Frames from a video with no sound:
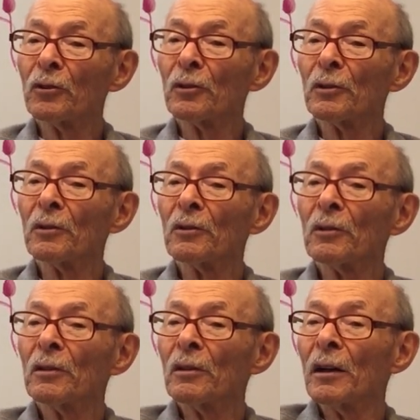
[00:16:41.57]
for
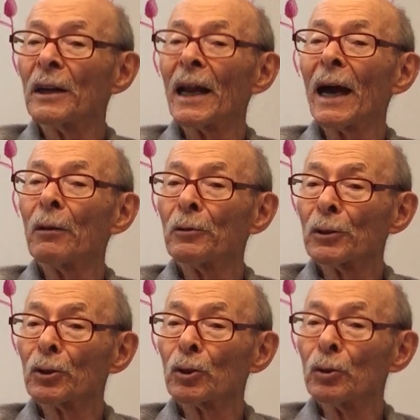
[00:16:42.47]
an
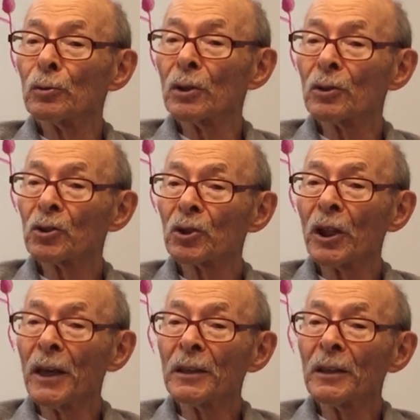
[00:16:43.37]
hour or two. Just
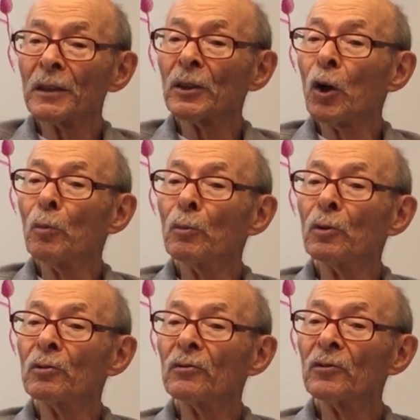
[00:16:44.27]
stand and don't
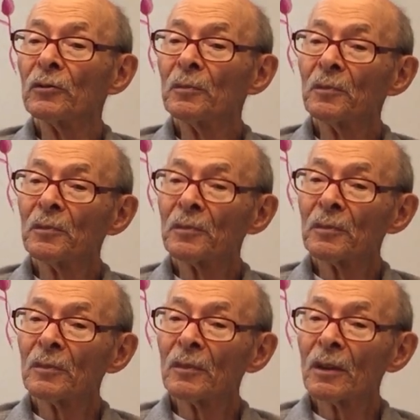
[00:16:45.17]

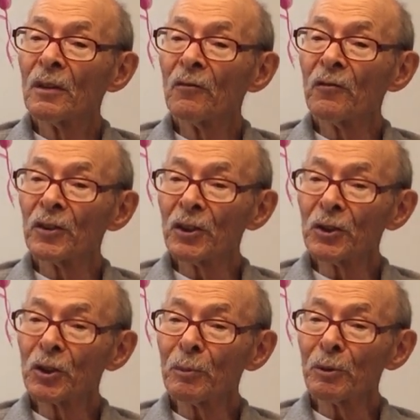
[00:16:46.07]
move for
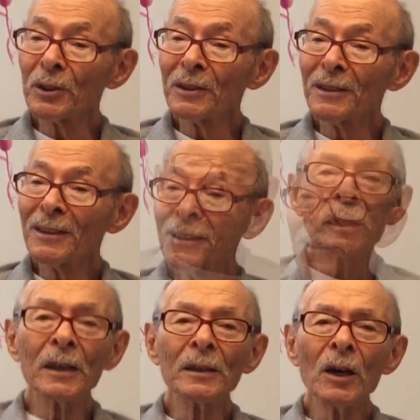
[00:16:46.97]
discipline.
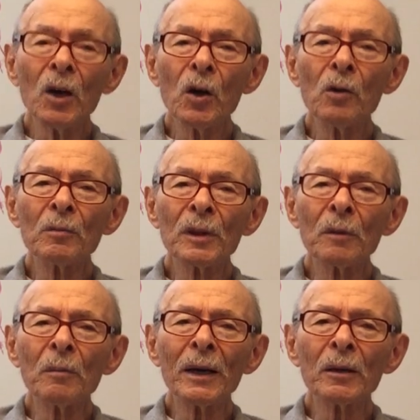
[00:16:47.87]
In the home,
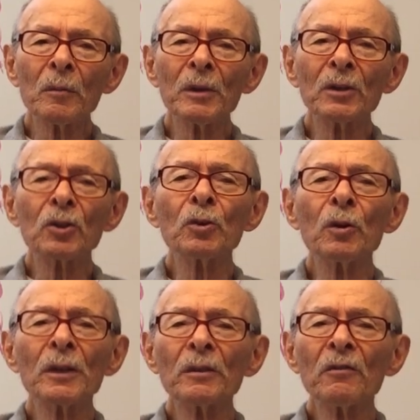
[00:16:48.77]
there might have been
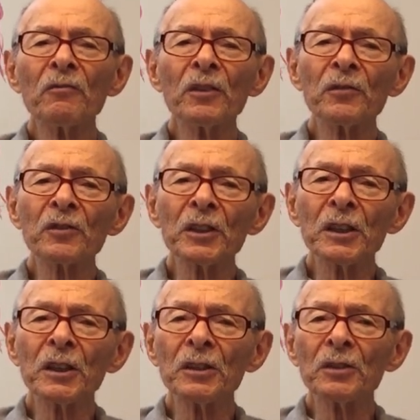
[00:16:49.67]
two hundred fifty
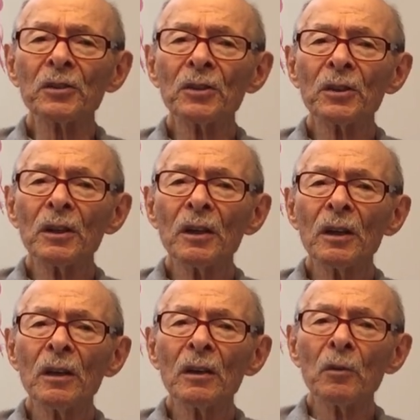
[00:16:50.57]
kids.
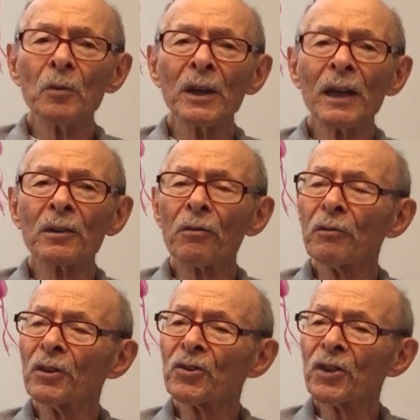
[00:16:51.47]
We had
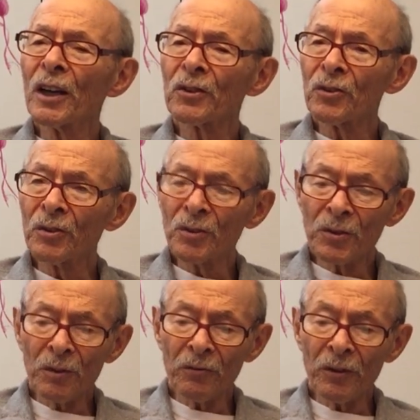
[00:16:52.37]
three
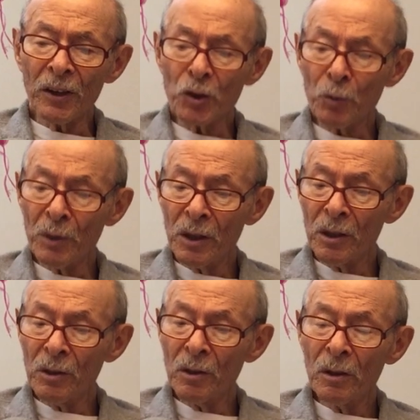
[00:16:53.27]
sections, the
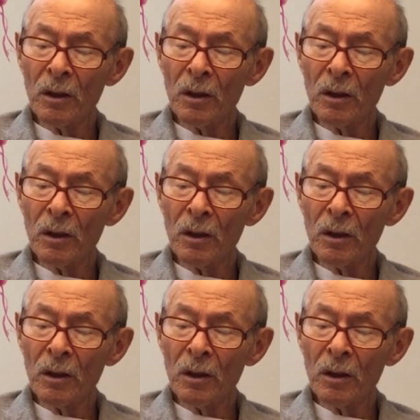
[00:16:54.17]
freshmen,